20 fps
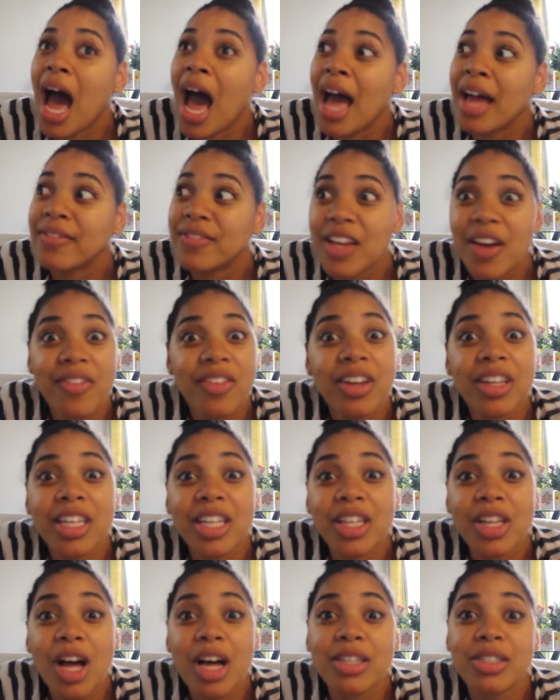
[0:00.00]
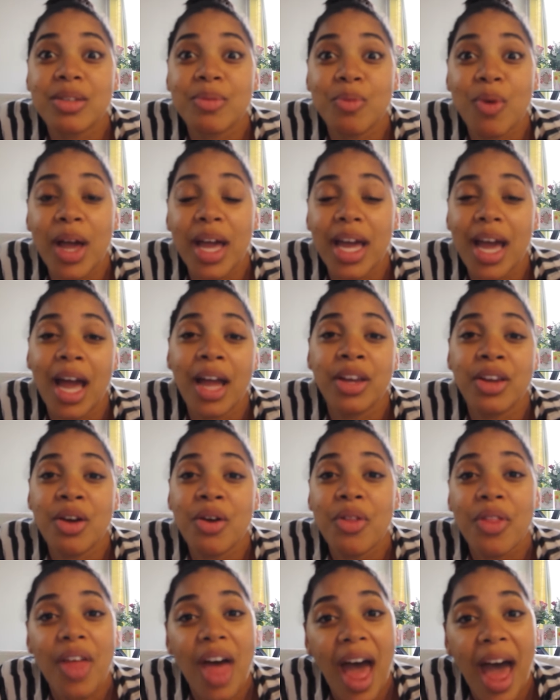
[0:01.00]
i definitely lost some weight. I
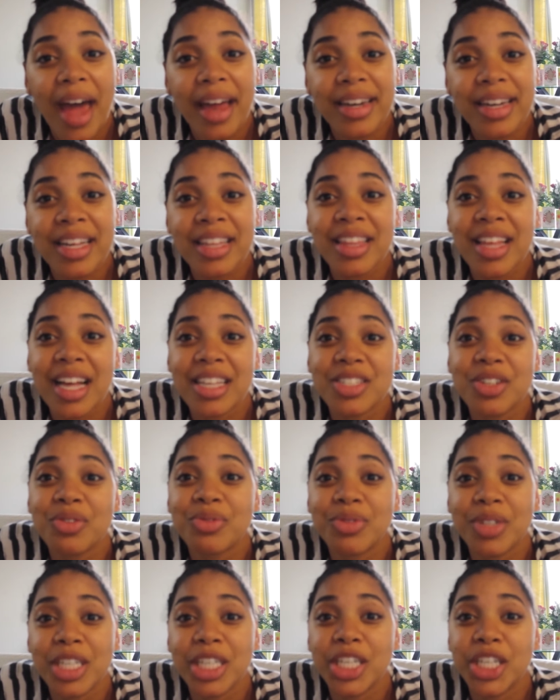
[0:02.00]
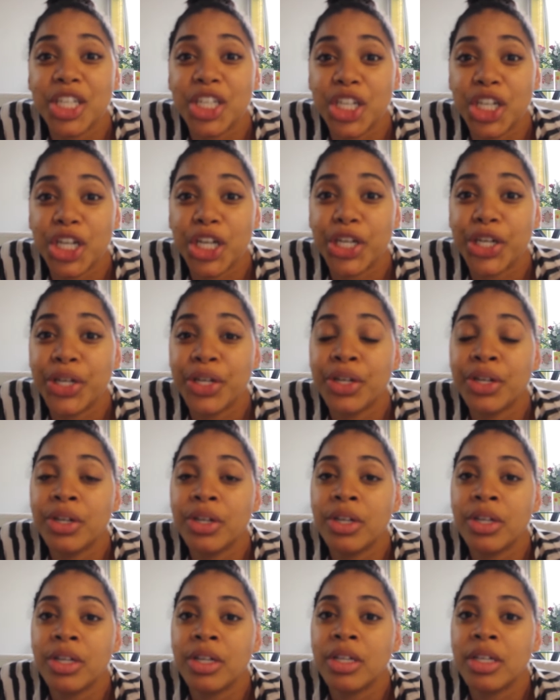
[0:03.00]
know that. And that's a really good
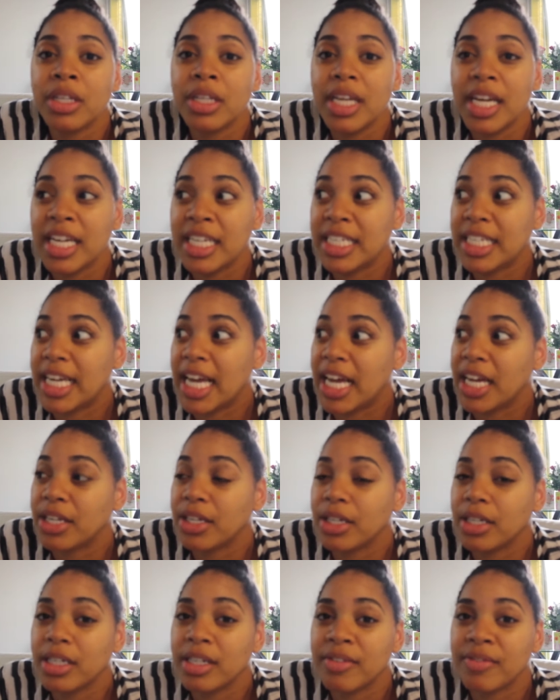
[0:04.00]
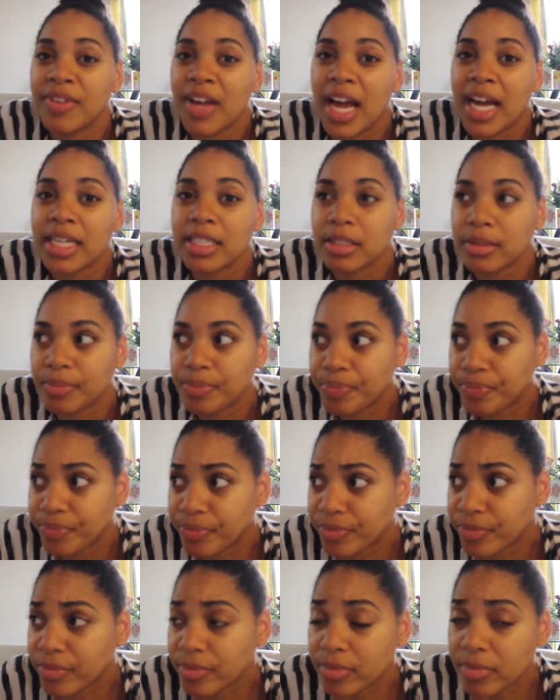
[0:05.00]
indicator. In fact,
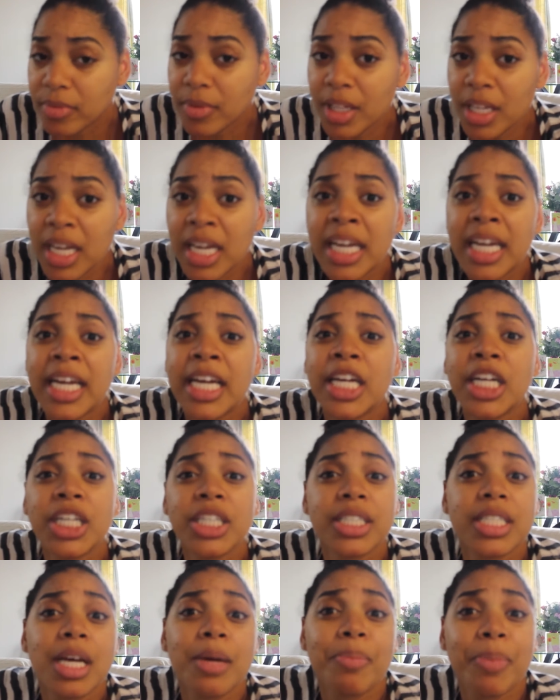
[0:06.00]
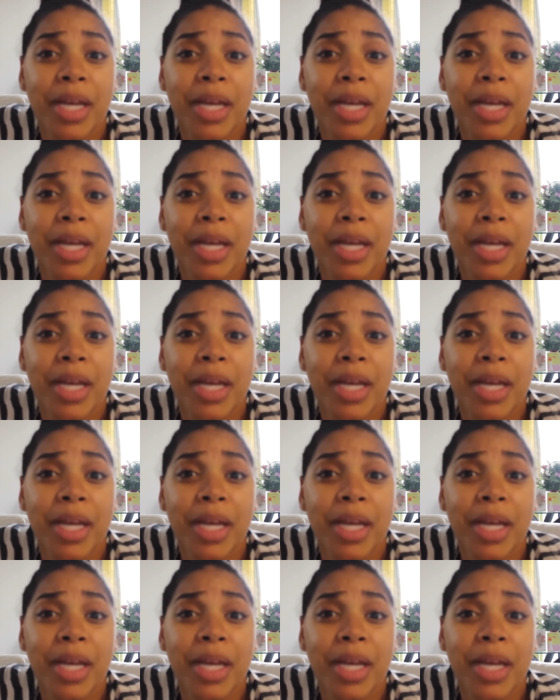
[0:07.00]
here's a